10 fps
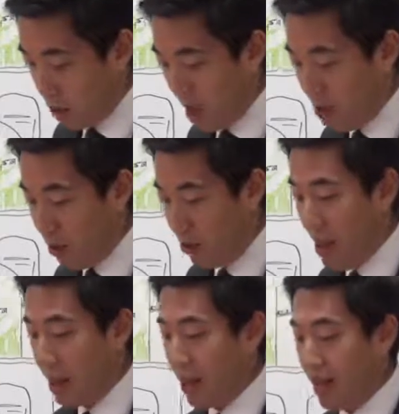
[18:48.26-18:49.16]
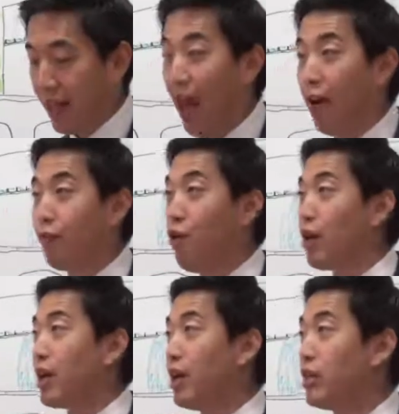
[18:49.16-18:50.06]
People think that
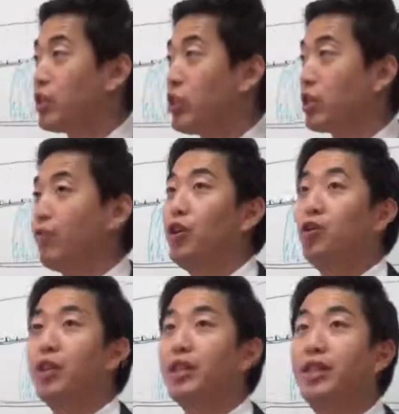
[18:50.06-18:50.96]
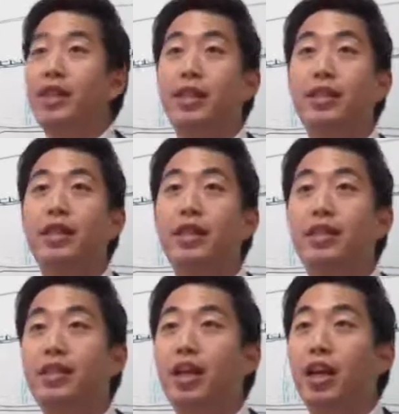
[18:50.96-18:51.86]
California is just filled with city,
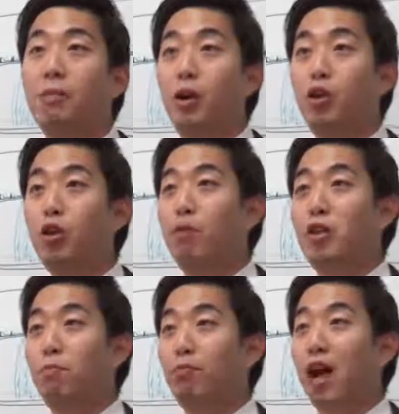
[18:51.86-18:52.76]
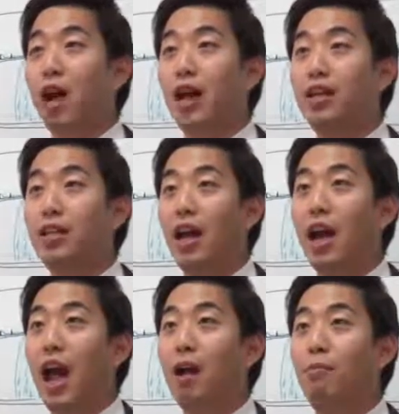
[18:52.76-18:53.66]
city, city, but you'd be surprised
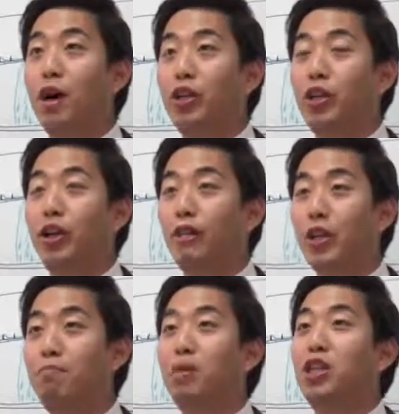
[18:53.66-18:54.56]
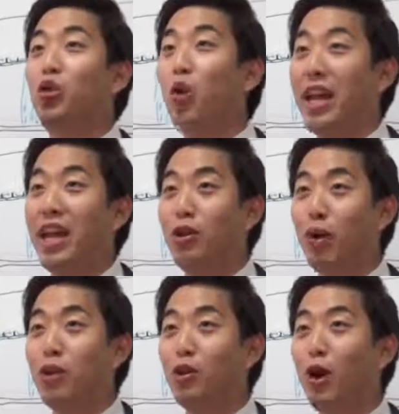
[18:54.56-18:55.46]
uh, how much uh, in between,
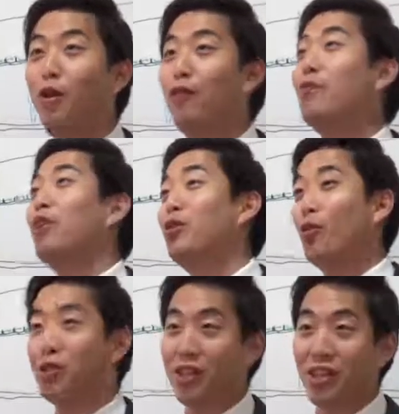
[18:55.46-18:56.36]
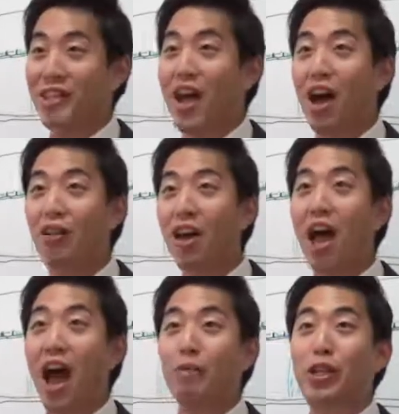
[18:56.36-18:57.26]
when you go from the north to the south,
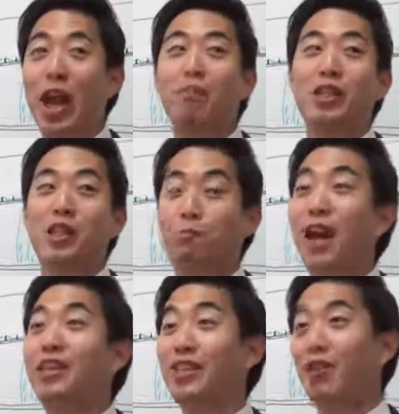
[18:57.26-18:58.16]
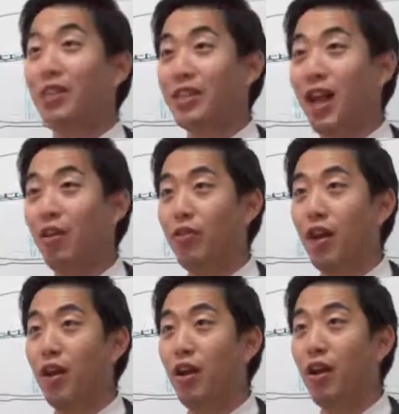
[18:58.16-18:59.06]
how much empty space there is out
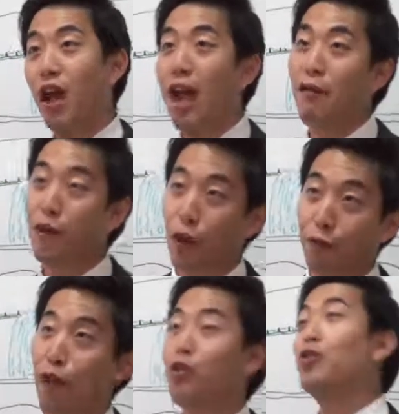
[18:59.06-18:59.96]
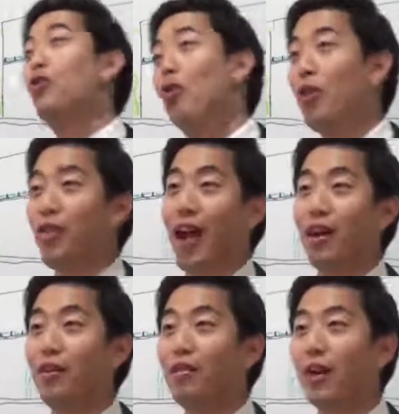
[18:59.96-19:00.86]
there. And if you go further north
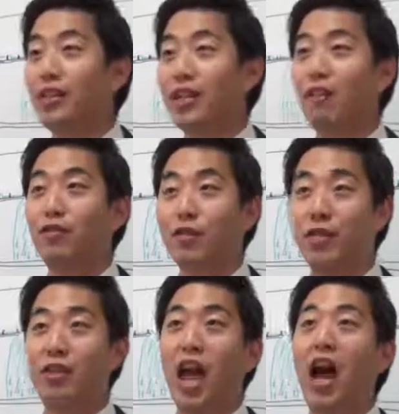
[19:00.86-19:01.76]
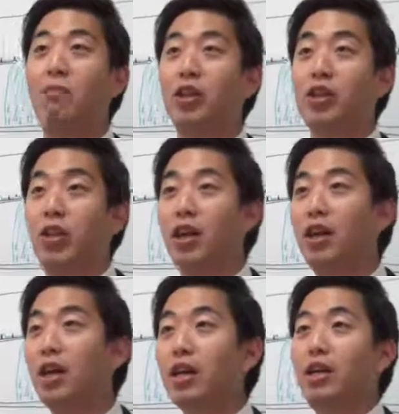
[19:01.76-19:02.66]
out of uh, San Francisco, how much uh,
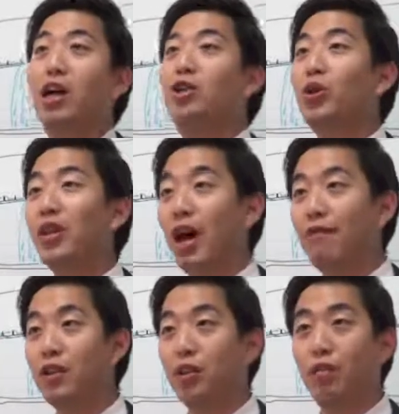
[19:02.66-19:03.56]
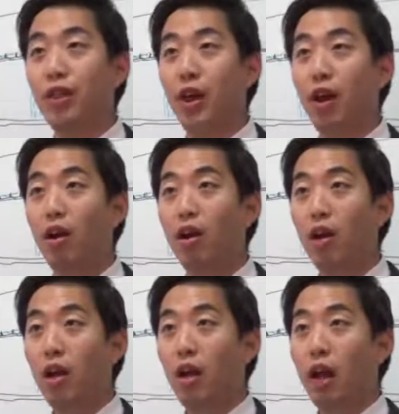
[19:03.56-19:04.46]
country life is over there.
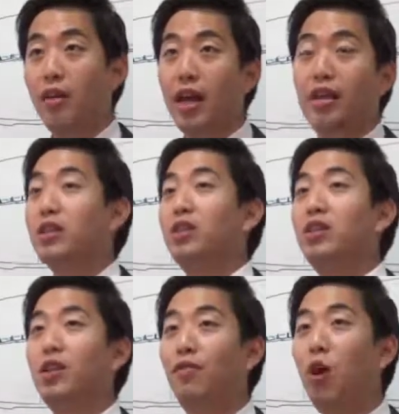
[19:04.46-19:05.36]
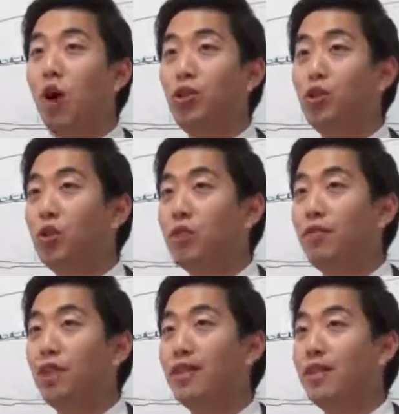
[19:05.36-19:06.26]
And they consist of all sorts
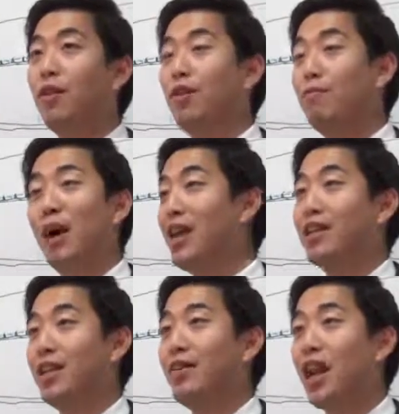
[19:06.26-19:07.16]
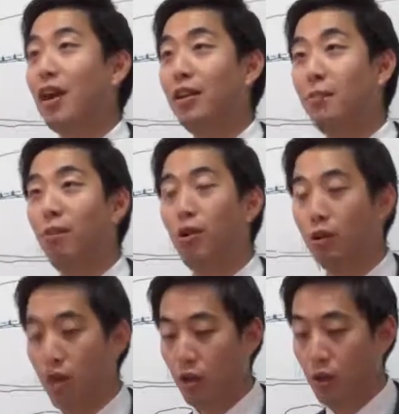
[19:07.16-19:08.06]
of conservative mindset, not
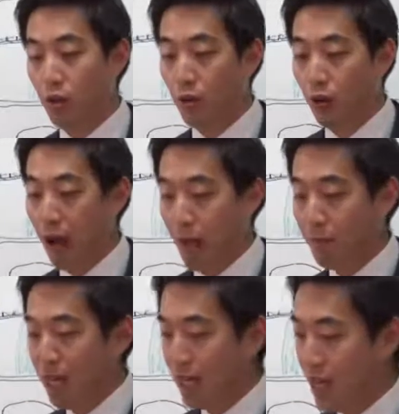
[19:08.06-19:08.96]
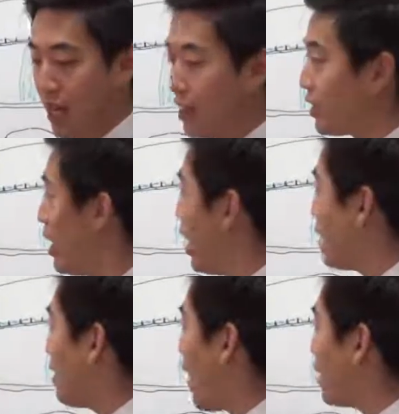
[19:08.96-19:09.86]
liberal. Why? Because
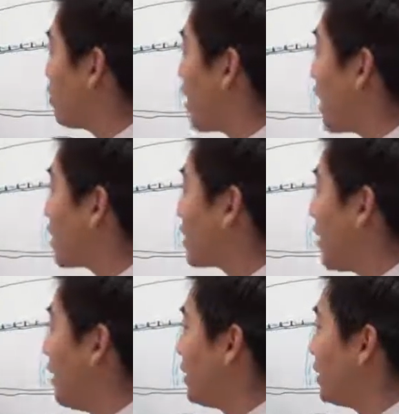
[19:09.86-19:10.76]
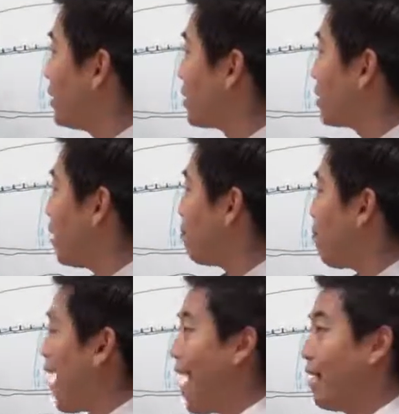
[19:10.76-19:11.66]
that, that's Satan's uh,
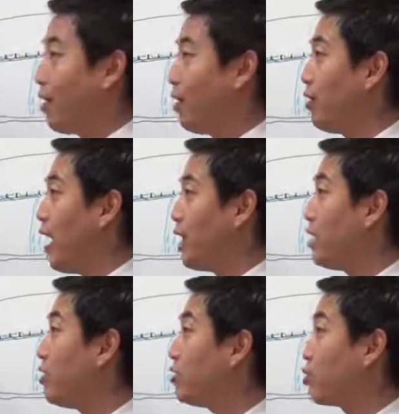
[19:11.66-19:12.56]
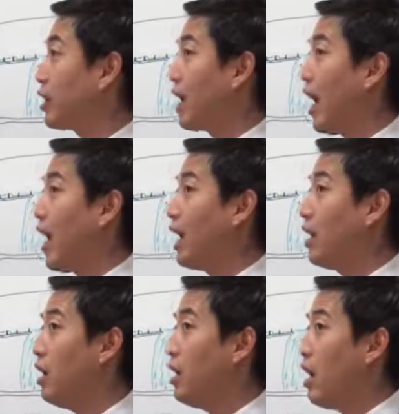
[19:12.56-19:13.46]
pattern that he used with
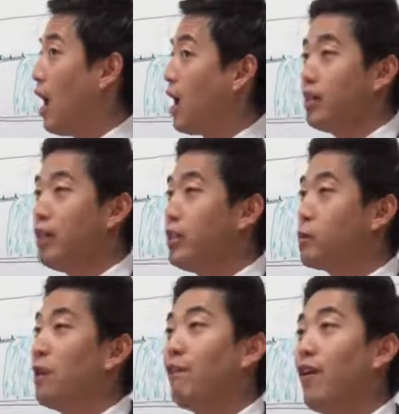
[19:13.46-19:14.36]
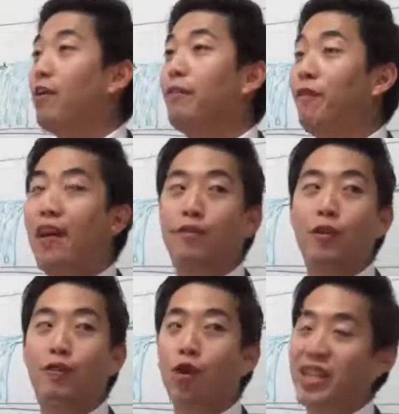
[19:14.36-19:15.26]
Cain, and then it's been very
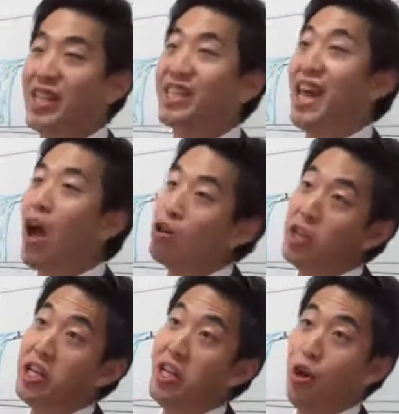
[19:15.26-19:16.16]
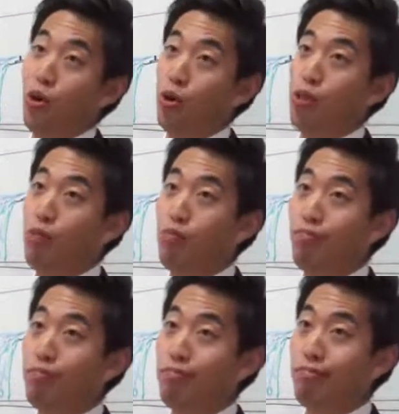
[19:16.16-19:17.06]
faithful for 6,000 years.
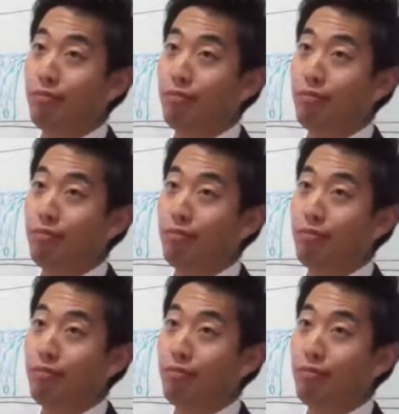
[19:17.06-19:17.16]
Yeah.